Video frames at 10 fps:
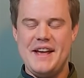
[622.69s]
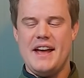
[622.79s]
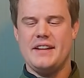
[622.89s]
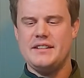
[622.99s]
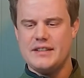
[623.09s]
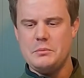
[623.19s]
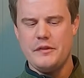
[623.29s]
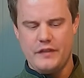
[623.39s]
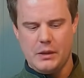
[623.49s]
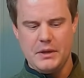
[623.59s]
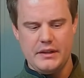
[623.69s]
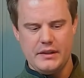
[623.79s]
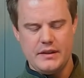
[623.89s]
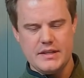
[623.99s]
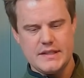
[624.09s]
At the time of filming,
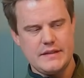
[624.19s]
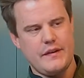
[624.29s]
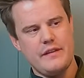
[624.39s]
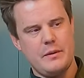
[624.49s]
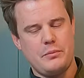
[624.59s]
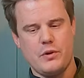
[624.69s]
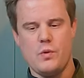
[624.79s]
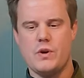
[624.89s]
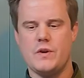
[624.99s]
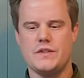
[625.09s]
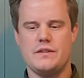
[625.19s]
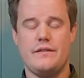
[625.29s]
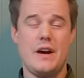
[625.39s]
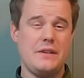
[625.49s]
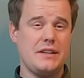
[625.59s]
this 5M Pro cost
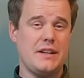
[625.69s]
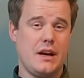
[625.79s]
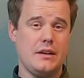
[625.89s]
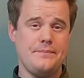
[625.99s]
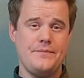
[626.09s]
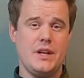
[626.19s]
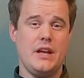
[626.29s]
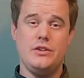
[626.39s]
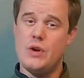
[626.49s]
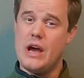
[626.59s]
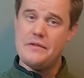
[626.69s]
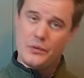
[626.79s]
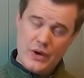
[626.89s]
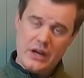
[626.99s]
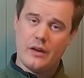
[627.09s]
$599, and you have the
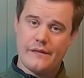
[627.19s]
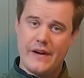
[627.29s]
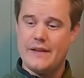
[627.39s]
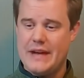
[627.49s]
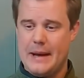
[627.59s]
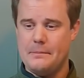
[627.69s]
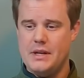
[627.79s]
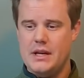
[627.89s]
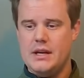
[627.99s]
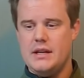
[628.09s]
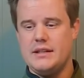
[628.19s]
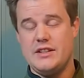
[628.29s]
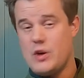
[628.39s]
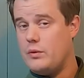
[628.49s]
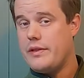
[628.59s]
regular 5M that's
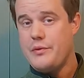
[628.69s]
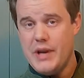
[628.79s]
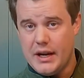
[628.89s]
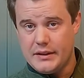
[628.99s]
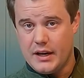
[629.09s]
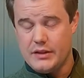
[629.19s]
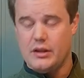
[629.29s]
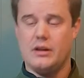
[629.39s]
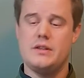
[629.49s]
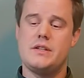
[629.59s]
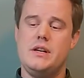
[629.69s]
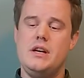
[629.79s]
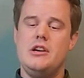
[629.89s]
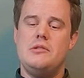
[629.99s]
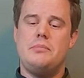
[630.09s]
only $399.
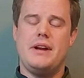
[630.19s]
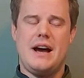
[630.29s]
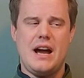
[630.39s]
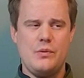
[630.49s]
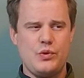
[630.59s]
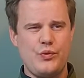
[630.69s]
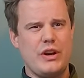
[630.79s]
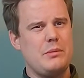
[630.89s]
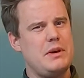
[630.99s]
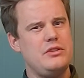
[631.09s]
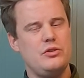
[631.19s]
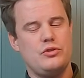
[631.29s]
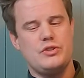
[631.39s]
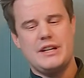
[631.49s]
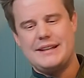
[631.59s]
But I would recommend you
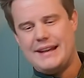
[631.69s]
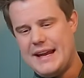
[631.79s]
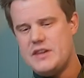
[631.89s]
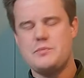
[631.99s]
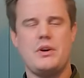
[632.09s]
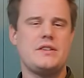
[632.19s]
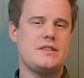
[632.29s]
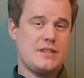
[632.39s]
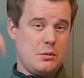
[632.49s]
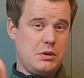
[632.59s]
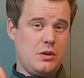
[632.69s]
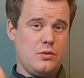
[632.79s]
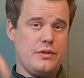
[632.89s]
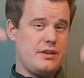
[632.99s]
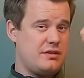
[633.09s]
to check the latest prices down below.
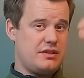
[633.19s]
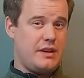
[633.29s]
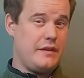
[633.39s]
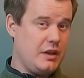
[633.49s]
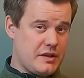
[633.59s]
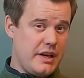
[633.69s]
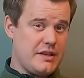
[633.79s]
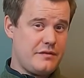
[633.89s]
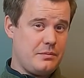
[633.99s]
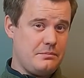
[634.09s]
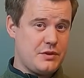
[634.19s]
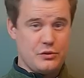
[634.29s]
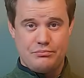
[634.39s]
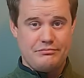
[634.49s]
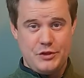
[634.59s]
There's affiliate links,
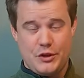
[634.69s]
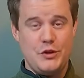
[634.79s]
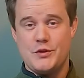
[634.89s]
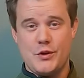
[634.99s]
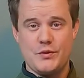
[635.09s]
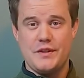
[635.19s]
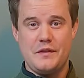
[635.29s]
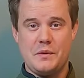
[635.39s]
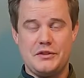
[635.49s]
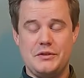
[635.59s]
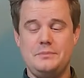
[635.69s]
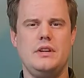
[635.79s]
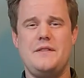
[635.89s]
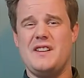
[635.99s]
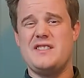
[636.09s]
so you can use those if you want to.
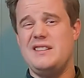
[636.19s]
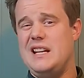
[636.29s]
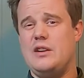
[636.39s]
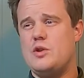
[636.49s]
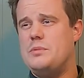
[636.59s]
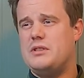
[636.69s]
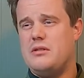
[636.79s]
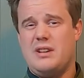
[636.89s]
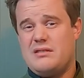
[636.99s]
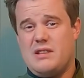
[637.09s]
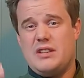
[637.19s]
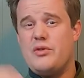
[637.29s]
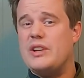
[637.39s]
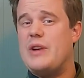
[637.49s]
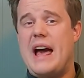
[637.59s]
If there's a dealer coupon code, I'll
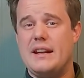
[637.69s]
try to add